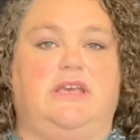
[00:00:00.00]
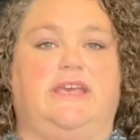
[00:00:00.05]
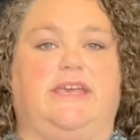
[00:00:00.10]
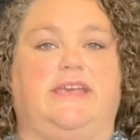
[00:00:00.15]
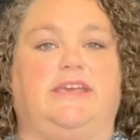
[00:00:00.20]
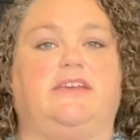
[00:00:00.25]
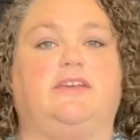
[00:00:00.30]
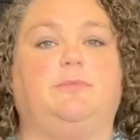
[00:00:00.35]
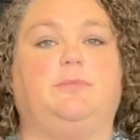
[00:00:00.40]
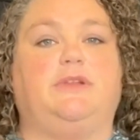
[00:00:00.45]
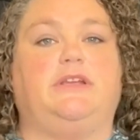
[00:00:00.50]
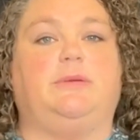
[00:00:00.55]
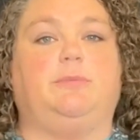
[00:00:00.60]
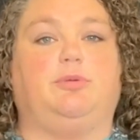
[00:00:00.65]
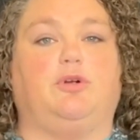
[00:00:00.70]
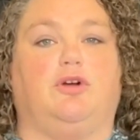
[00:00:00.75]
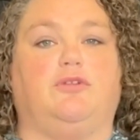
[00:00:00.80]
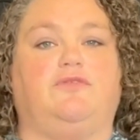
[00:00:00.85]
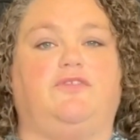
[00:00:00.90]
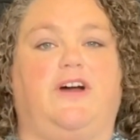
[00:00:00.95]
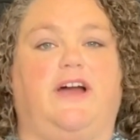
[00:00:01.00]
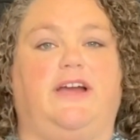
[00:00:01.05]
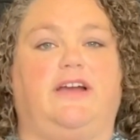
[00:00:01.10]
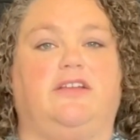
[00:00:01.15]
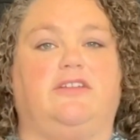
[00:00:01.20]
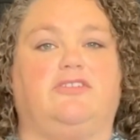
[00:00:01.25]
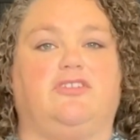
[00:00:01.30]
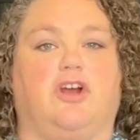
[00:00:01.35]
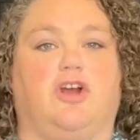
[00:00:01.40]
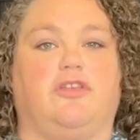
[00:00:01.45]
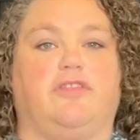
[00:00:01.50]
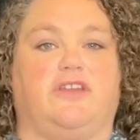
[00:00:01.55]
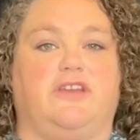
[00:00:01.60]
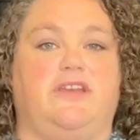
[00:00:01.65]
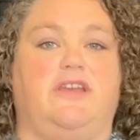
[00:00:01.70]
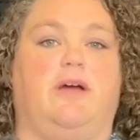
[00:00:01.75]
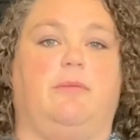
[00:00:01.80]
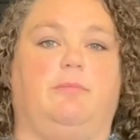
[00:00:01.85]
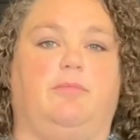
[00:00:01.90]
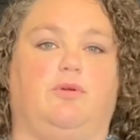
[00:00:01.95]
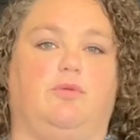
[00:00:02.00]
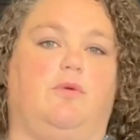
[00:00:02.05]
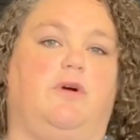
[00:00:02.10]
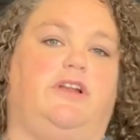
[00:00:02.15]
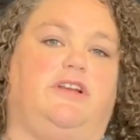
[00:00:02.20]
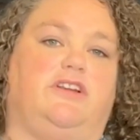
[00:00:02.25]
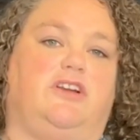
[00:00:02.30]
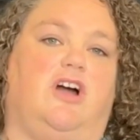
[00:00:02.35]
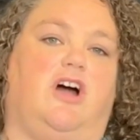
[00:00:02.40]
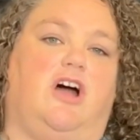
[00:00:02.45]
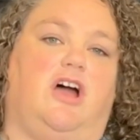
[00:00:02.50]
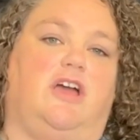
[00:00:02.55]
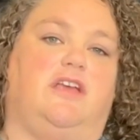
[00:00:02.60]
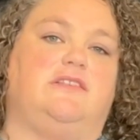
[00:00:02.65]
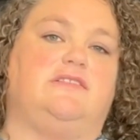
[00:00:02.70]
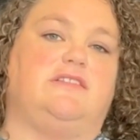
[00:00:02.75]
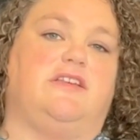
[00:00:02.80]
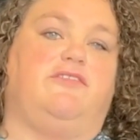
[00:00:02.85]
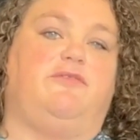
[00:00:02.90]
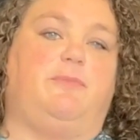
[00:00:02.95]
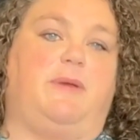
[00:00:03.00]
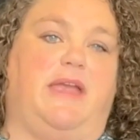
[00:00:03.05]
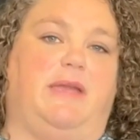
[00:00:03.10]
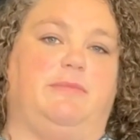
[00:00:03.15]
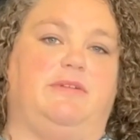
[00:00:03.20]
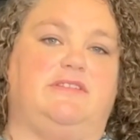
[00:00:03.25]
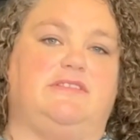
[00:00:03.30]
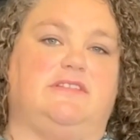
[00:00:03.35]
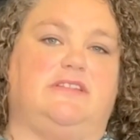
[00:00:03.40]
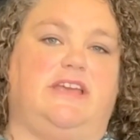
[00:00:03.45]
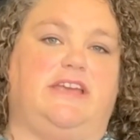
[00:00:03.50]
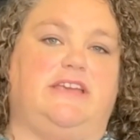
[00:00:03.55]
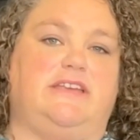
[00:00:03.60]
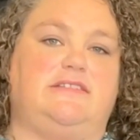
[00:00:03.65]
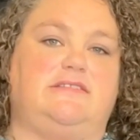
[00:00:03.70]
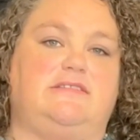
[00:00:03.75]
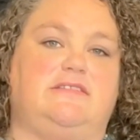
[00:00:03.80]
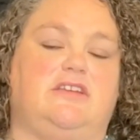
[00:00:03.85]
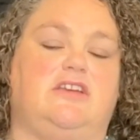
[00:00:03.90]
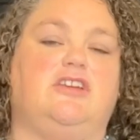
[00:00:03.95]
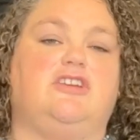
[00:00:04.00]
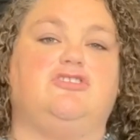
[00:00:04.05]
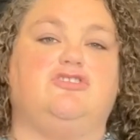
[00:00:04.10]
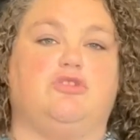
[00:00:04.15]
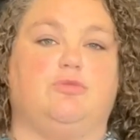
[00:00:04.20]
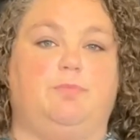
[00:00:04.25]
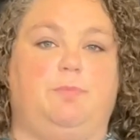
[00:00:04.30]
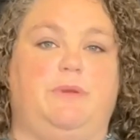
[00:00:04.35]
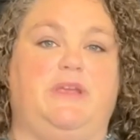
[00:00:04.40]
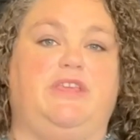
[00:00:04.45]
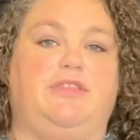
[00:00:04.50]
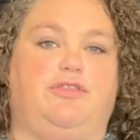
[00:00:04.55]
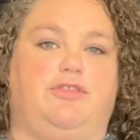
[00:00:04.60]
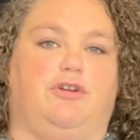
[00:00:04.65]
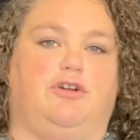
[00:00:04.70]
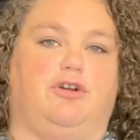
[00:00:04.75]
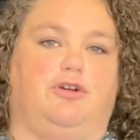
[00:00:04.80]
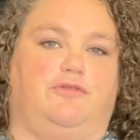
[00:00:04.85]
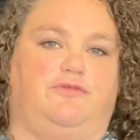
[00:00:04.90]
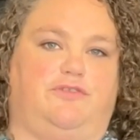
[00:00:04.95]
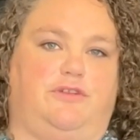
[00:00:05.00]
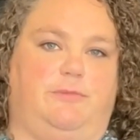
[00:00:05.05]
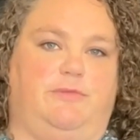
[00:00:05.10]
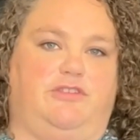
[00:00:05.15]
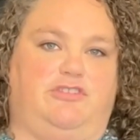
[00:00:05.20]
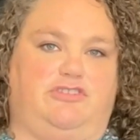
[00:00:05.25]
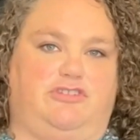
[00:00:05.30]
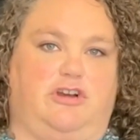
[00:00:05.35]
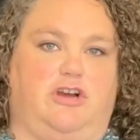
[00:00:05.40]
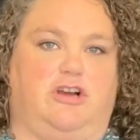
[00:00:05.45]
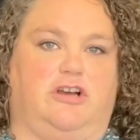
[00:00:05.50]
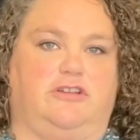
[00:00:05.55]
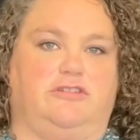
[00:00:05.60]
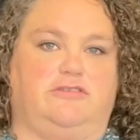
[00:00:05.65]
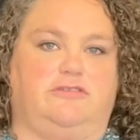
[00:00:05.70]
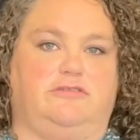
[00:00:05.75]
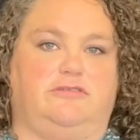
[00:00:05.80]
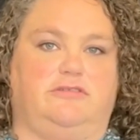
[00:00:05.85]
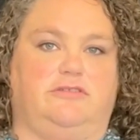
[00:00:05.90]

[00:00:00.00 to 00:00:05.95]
Incomplete profiles are the #1 cause of payment delays, so be thorough from the start.